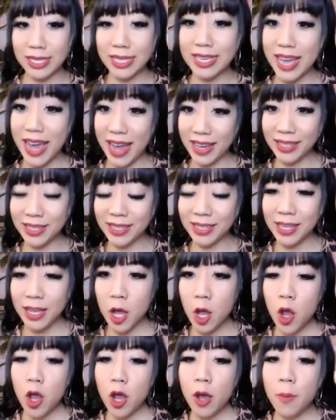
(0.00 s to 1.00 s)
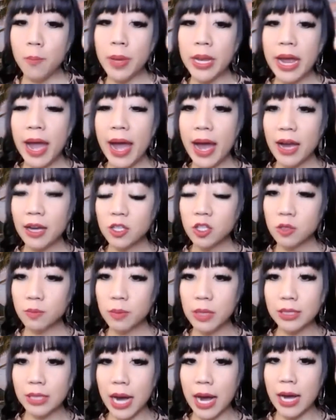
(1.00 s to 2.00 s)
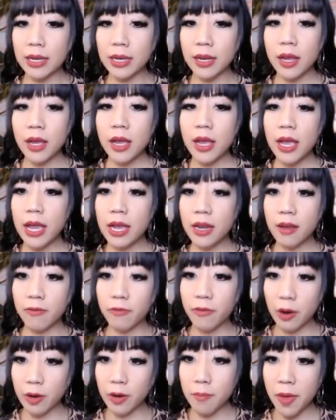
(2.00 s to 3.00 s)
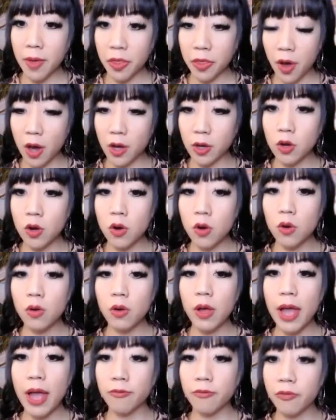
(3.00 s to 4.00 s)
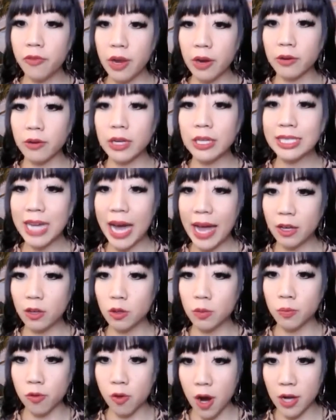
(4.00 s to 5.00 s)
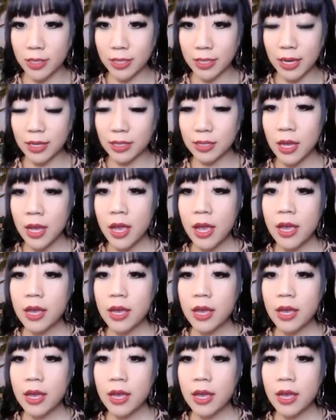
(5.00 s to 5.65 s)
Yes, but it has to be done in a very methodical and very dialed process.